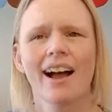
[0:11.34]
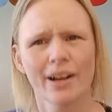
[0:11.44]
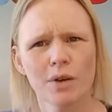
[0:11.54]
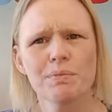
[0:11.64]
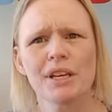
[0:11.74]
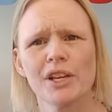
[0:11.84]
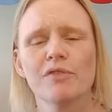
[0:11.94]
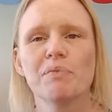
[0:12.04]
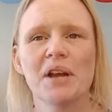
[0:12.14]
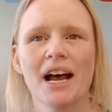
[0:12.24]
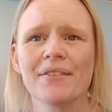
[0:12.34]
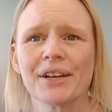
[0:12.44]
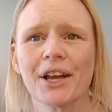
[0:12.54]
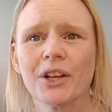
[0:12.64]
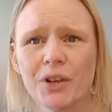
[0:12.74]
I hope that you've been
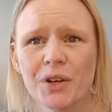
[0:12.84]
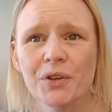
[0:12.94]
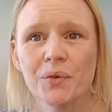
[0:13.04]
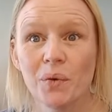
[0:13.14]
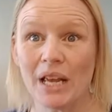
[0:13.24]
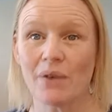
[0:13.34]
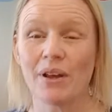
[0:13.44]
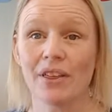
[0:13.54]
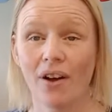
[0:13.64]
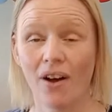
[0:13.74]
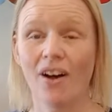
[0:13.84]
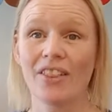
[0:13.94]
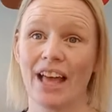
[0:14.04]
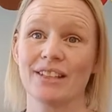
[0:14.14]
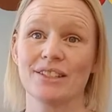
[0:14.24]
having a good week with all
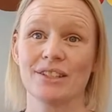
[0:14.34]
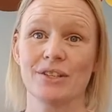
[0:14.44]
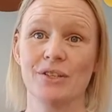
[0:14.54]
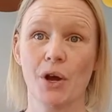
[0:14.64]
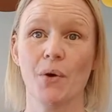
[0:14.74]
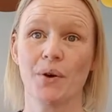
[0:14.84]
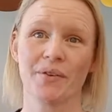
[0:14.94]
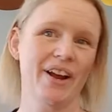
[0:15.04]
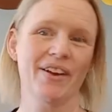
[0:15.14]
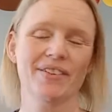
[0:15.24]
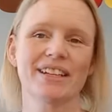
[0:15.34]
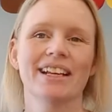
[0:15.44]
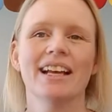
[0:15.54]
that snow around.